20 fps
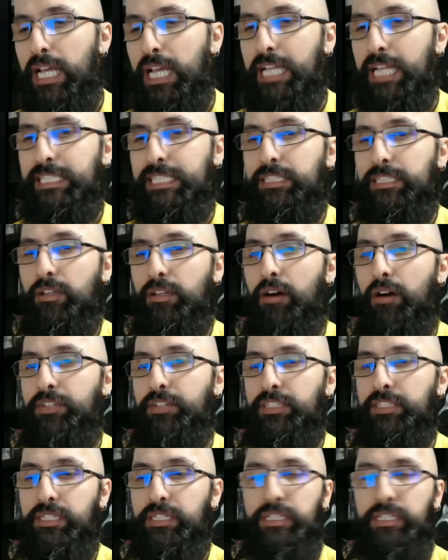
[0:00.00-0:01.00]
It's his
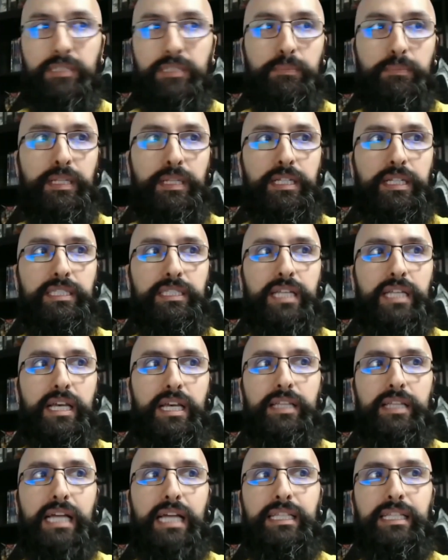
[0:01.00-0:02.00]
confidence in his abilities
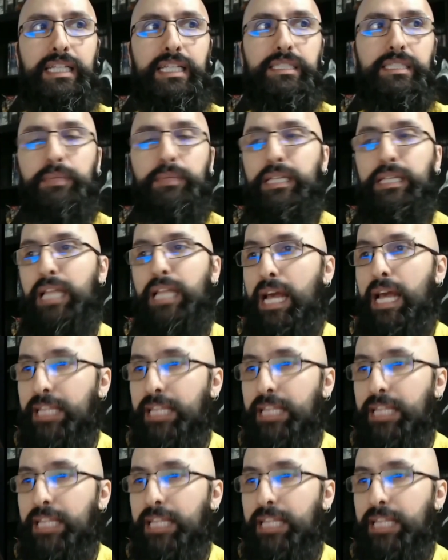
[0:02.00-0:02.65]
that needs to be in